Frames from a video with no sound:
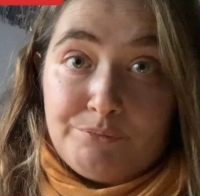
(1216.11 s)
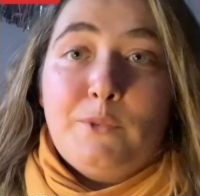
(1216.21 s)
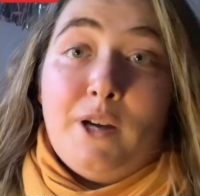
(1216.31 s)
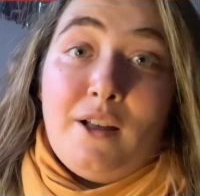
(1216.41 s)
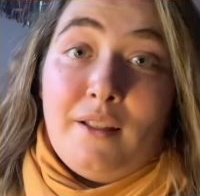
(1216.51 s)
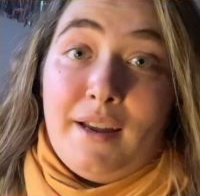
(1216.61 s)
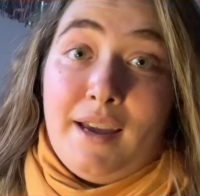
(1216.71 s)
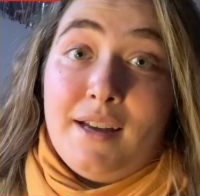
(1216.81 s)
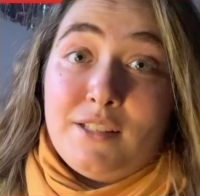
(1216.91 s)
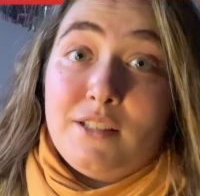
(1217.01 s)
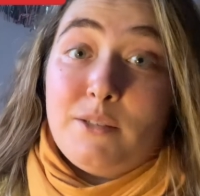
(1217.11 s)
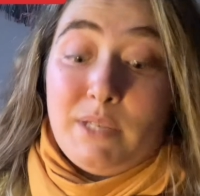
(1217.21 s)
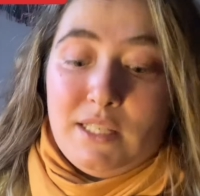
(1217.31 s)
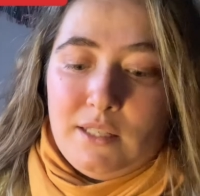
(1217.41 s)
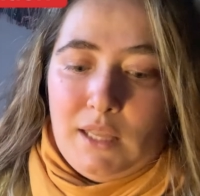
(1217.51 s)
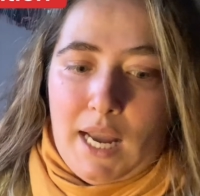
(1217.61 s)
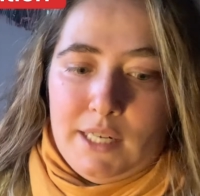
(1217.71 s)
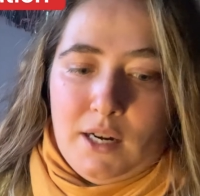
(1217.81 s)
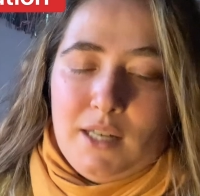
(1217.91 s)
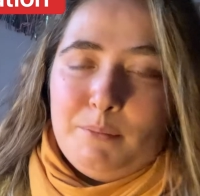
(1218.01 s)
Well, I had to switch the light
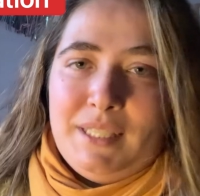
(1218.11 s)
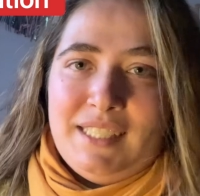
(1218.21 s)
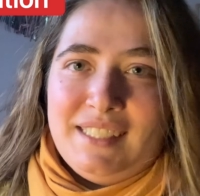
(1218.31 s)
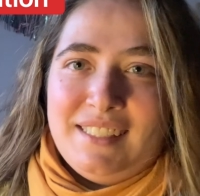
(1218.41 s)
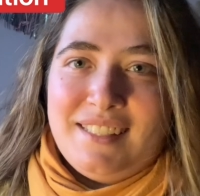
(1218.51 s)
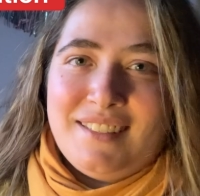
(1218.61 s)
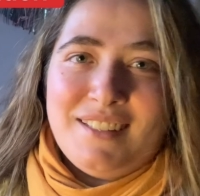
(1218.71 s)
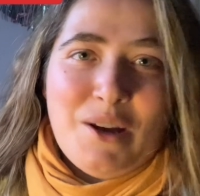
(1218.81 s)
on because,